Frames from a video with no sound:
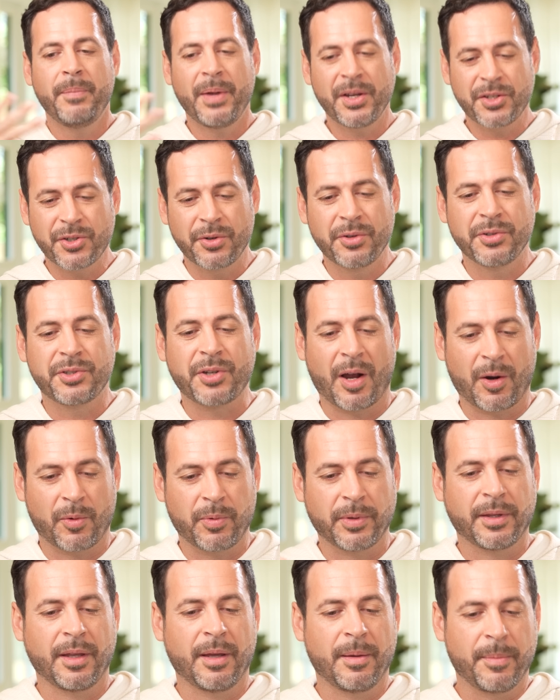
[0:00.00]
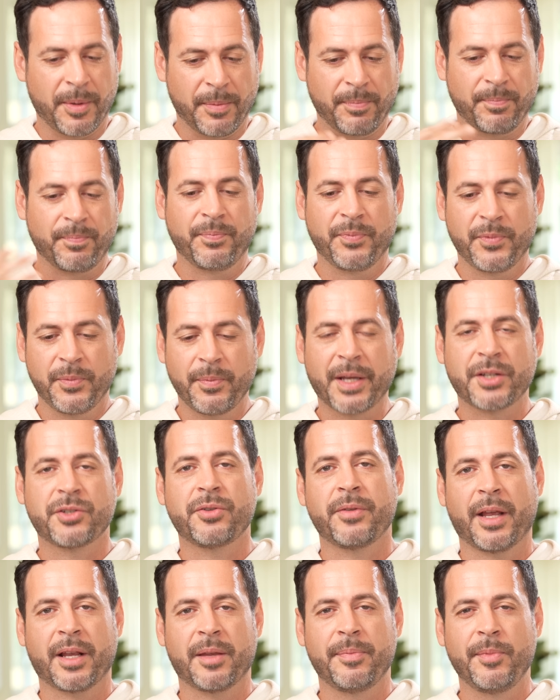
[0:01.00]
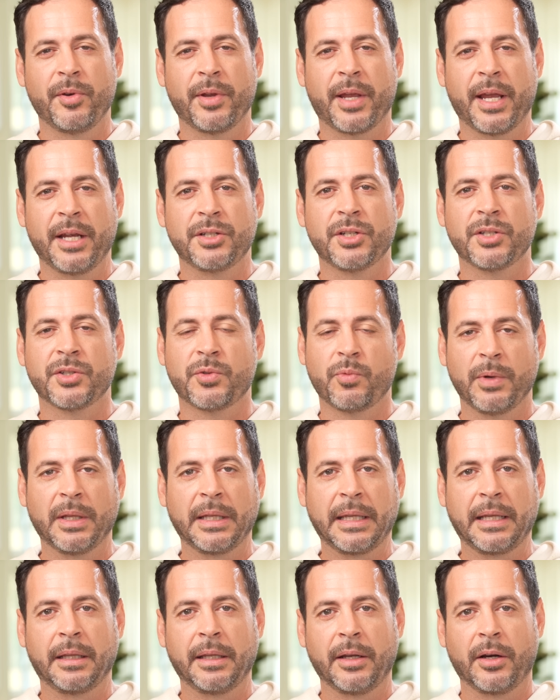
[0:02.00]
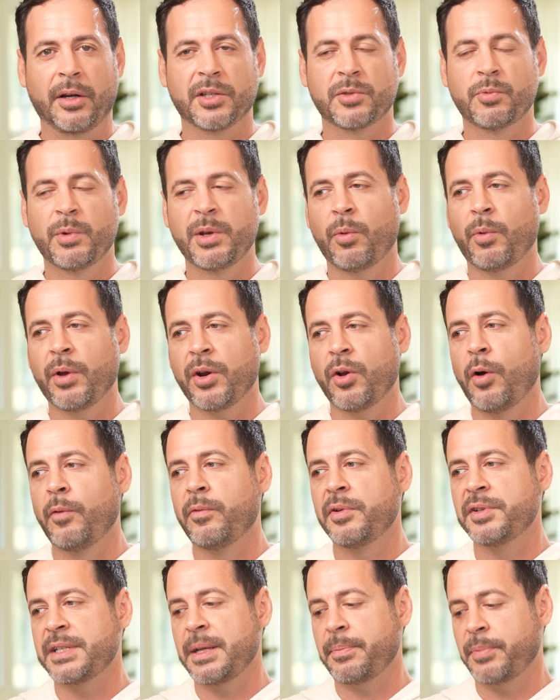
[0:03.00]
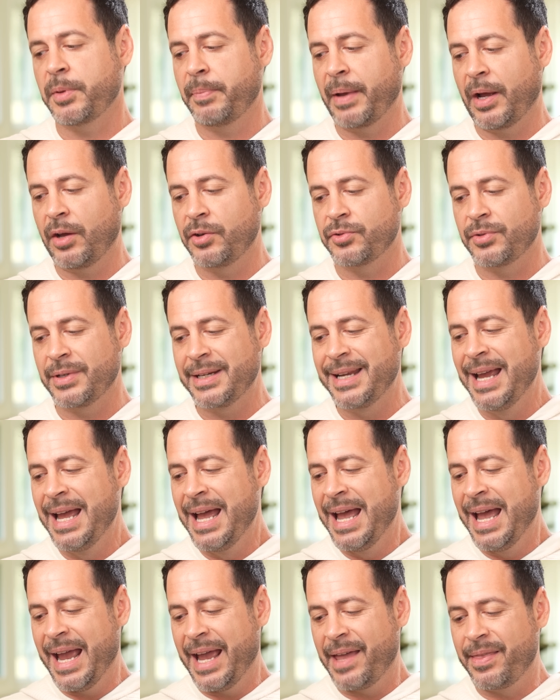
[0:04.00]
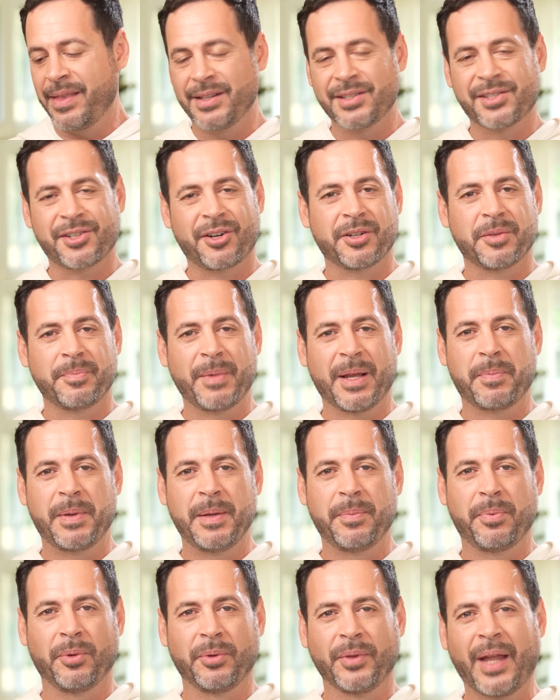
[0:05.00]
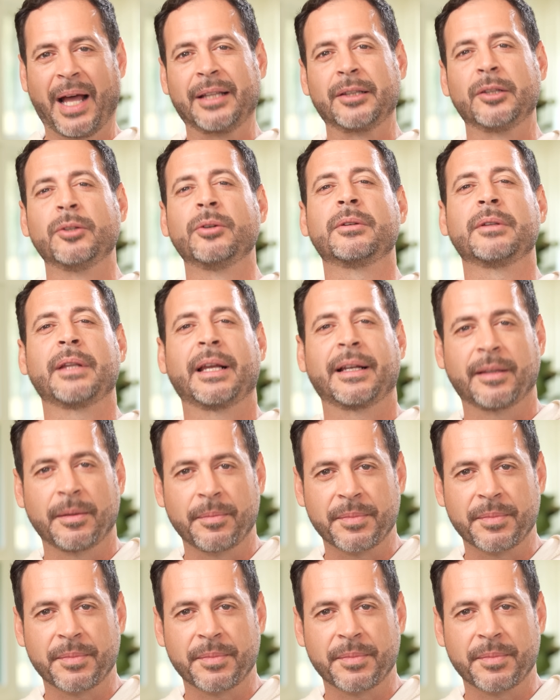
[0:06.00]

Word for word: make sure you talk with them and make sure that communication is really clear. Because we don't want to overstep the boundary and then start to make people not look like